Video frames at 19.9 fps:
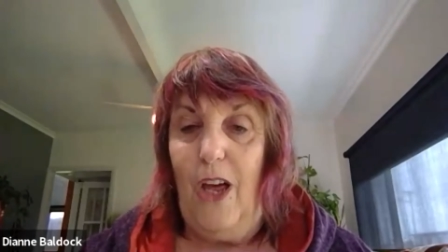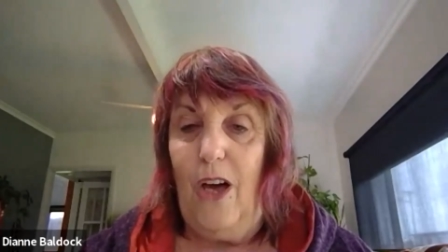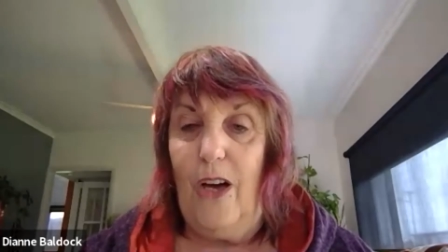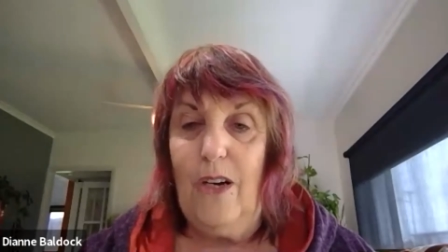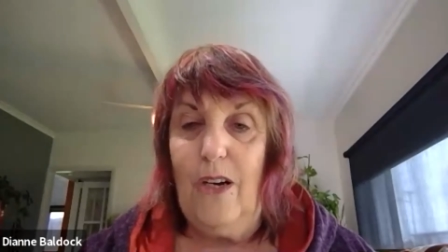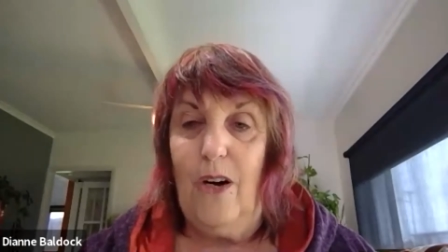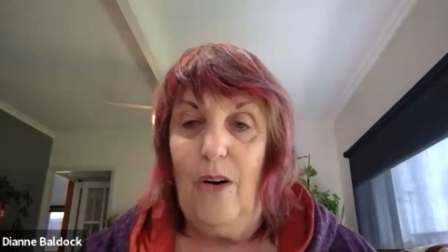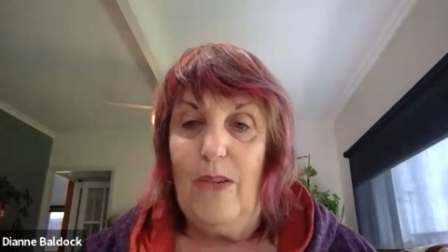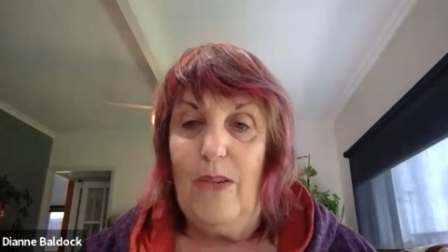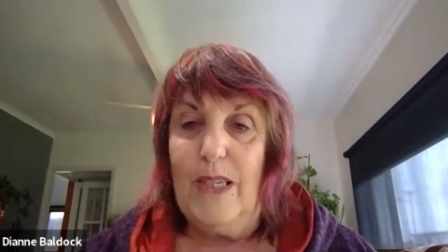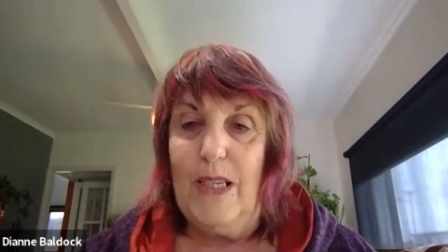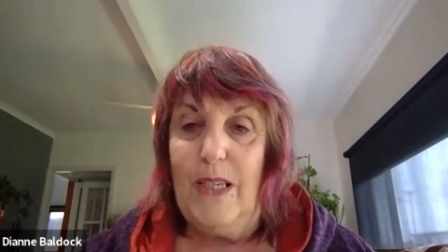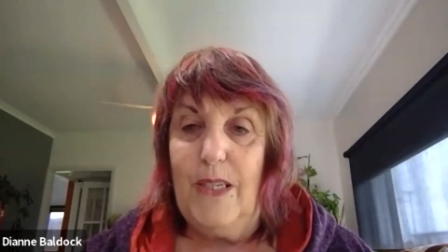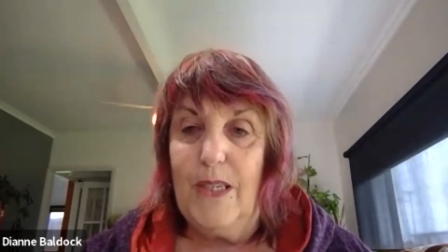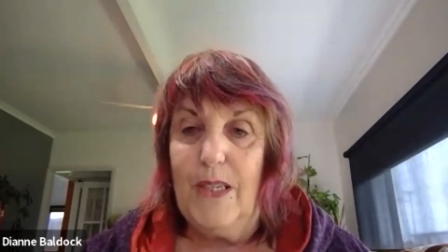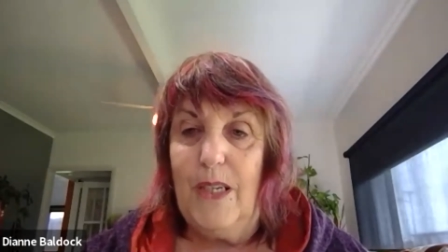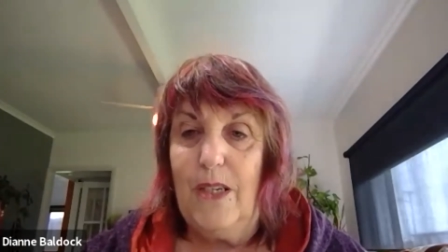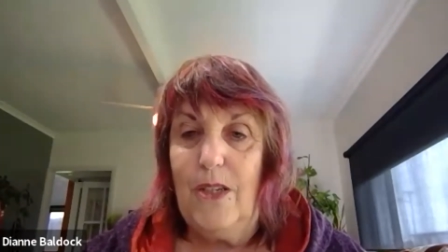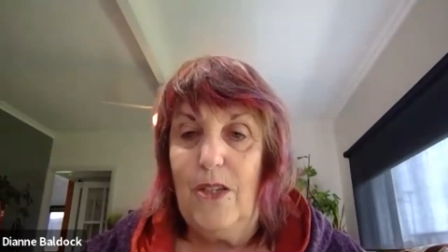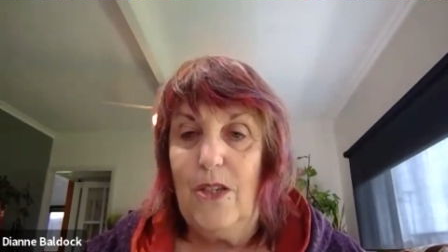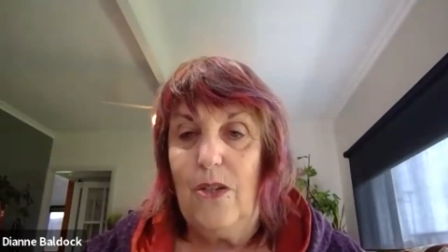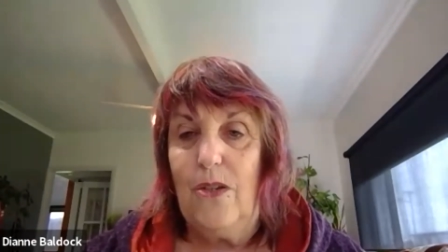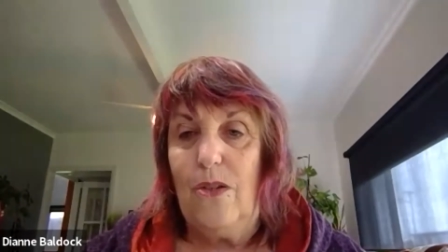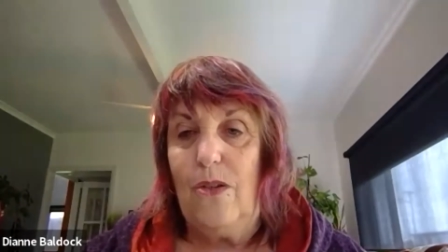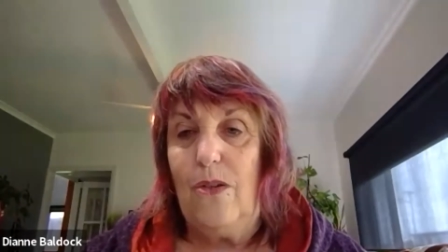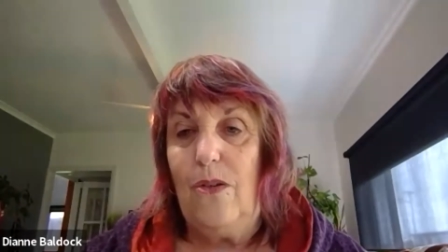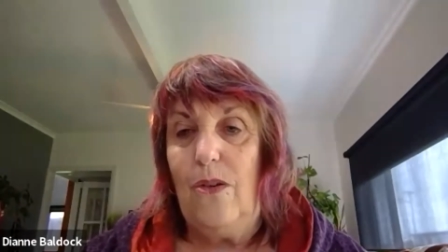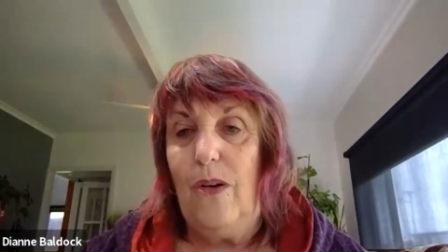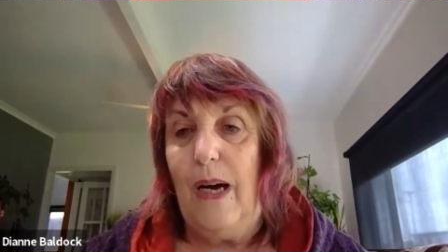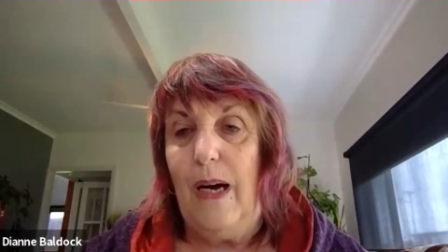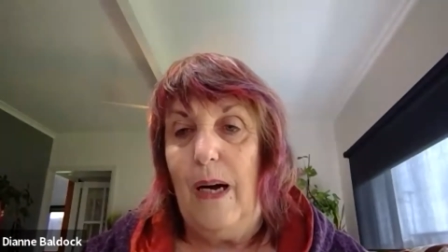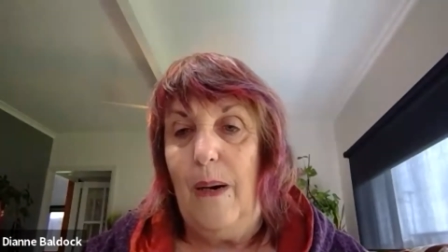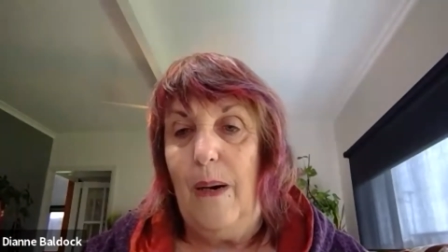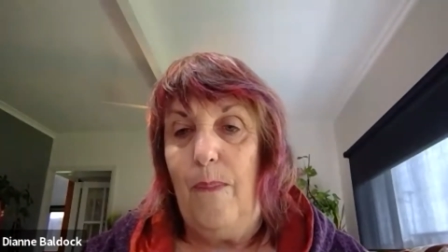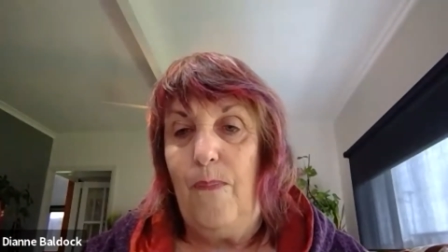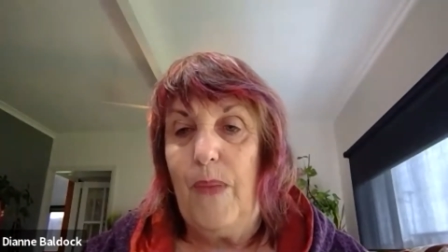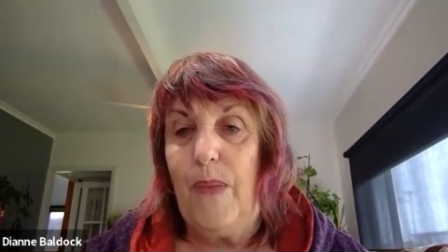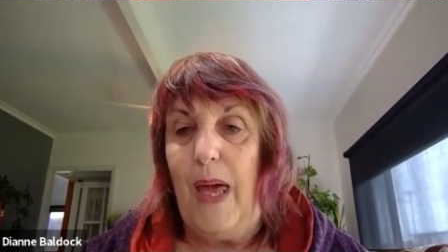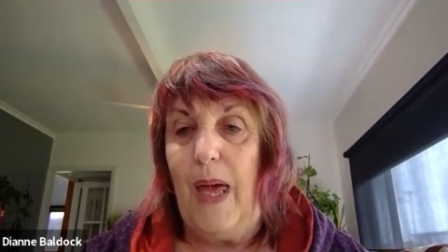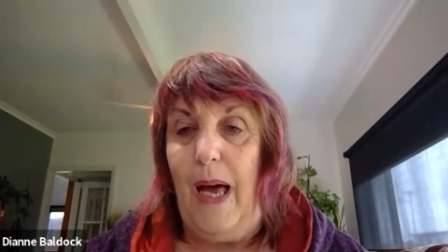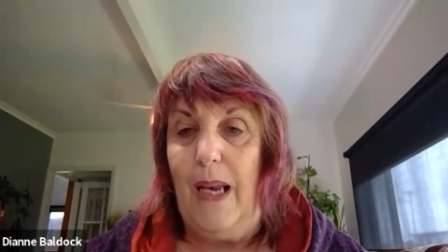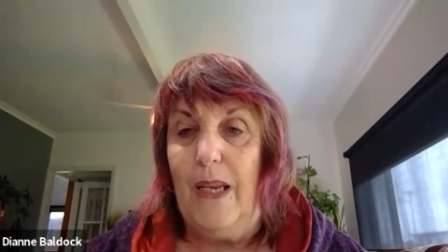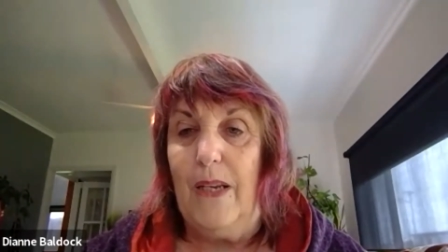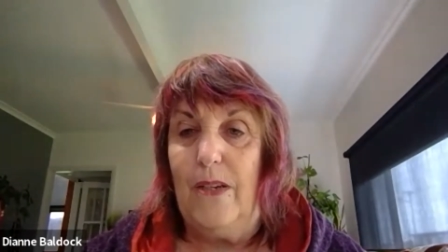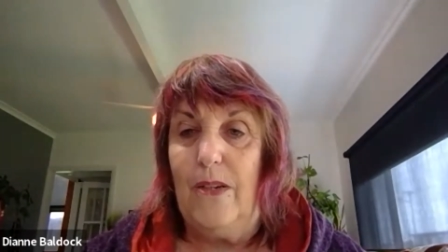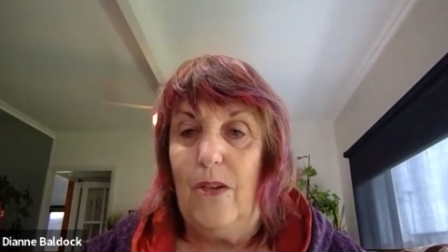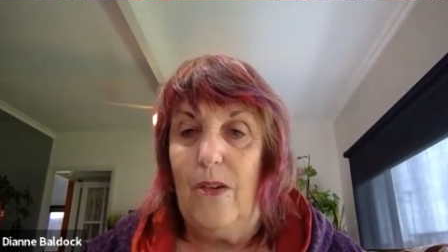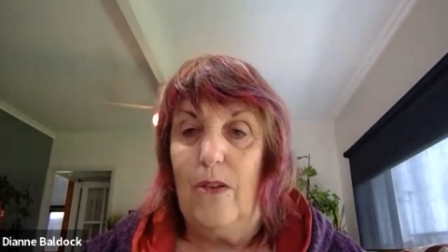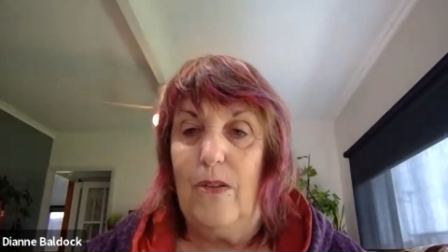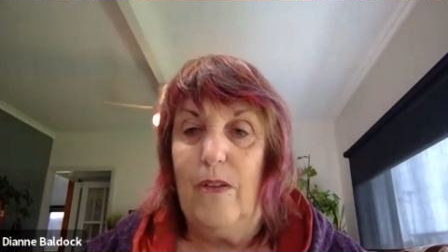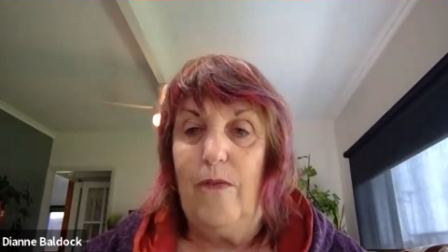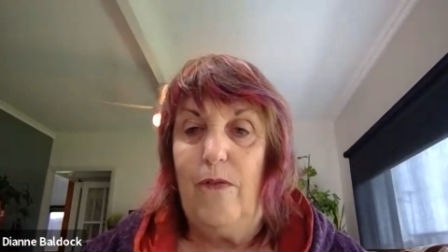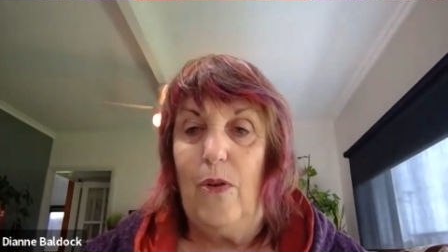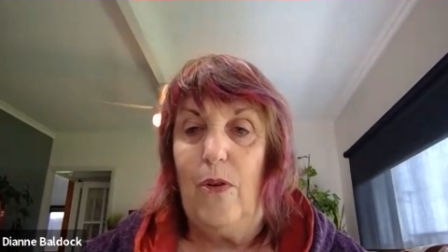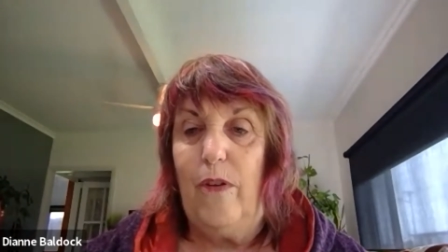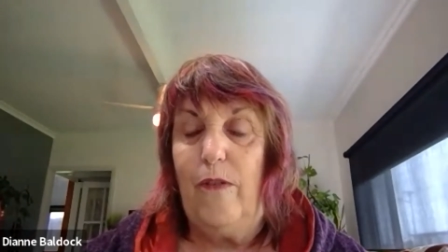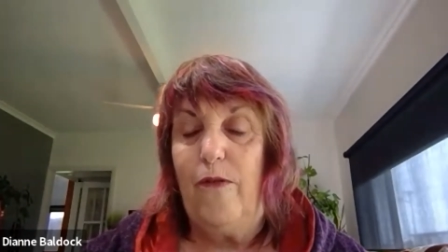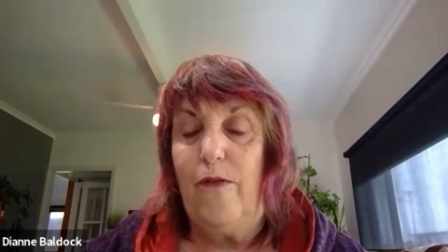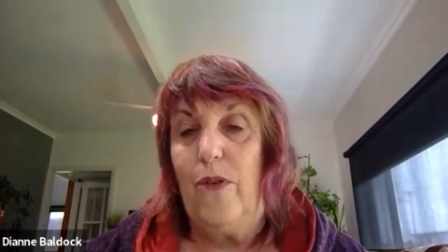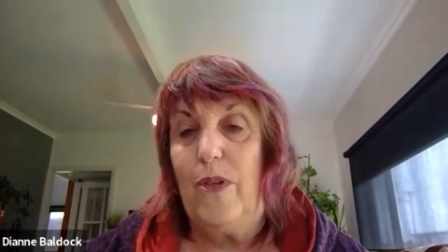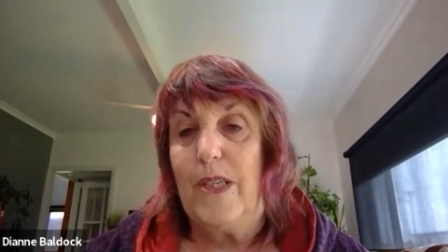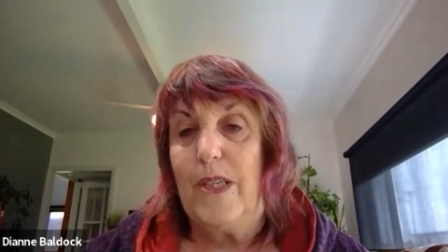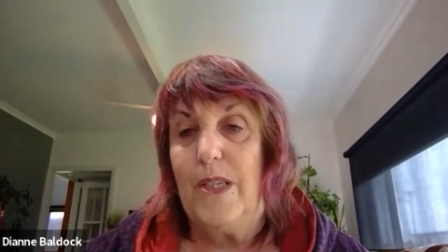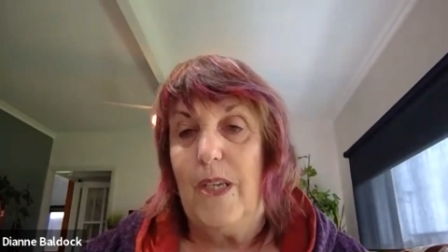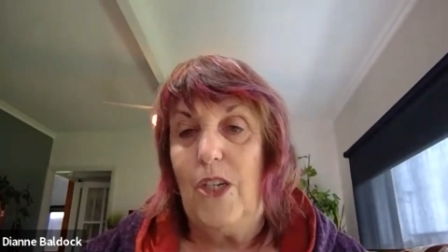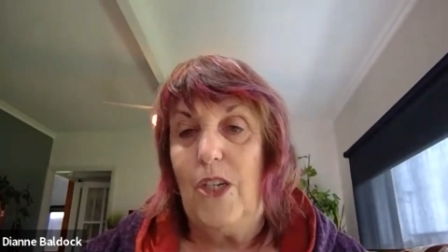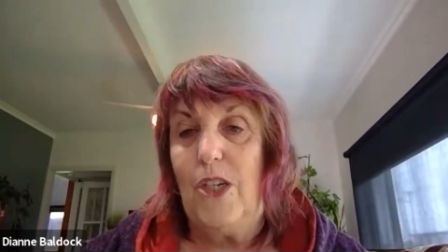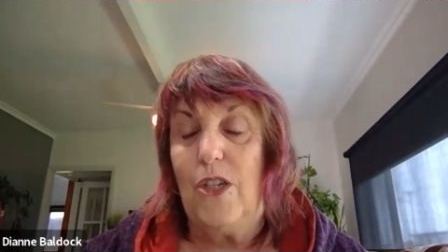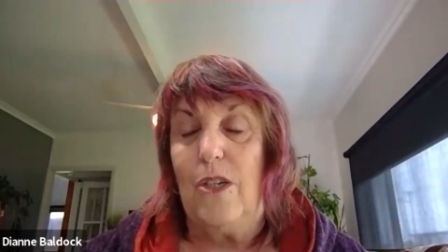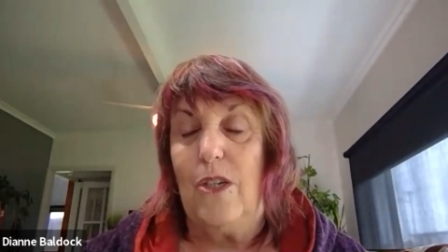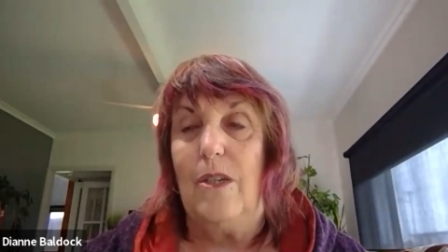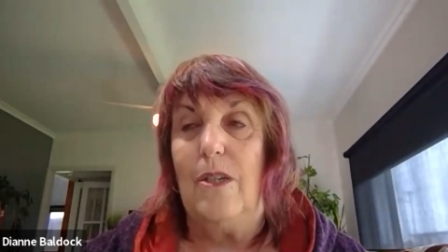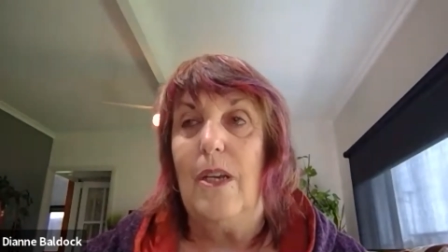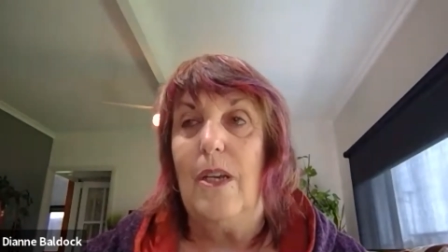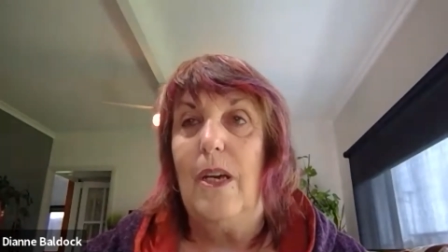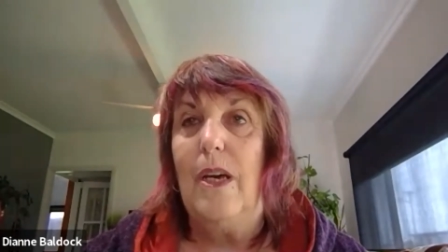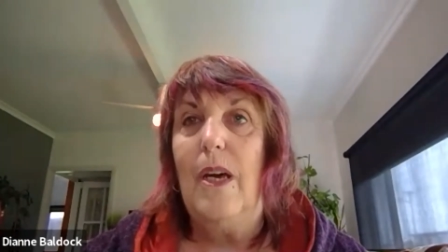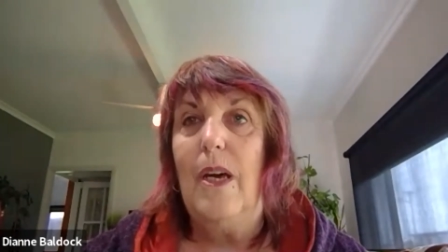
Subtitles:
Like I was listening to Alan on the very first session,